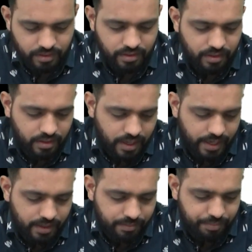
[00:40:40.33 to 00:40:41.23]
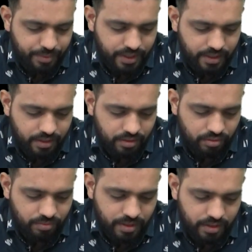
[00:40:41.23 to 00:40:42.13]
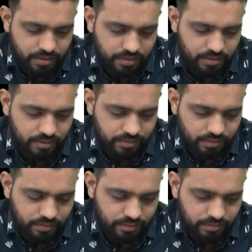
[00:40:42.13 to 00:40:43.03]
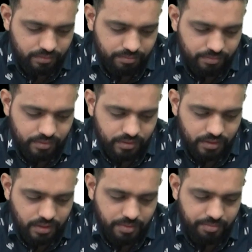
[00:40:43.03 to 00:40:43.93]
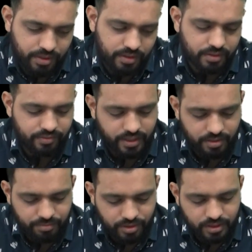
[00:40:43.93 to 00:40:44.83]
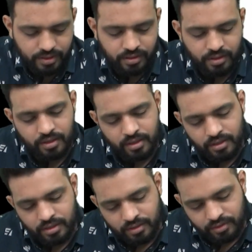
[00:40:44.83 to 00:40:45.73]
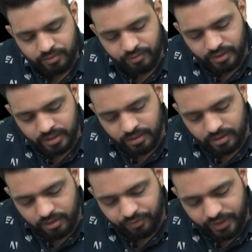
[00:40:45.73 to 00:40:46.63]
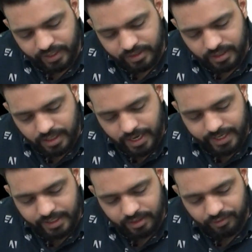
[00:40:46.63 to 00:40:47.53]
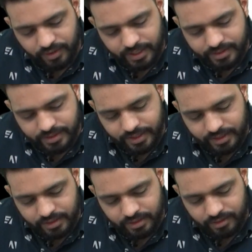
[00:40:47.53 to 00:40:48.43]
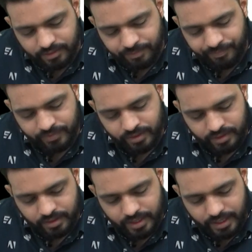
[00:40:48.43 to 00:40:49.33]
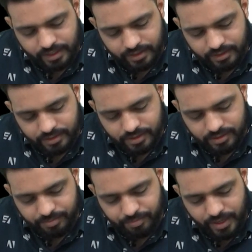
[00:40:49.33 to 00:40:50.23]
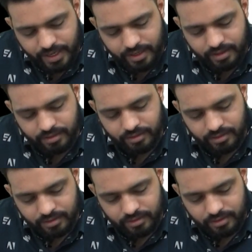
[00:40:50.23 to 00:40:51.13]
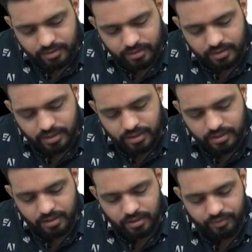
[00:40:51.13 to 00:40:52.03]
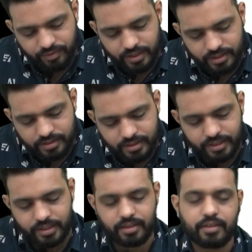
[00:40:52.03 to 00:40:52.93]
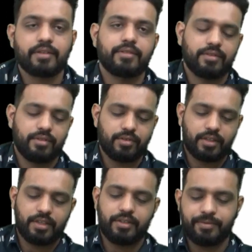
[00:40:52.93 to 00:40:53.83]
like pinealoma, remember this, very important, will affect the light reflex center and spare the near reflex center. Okay,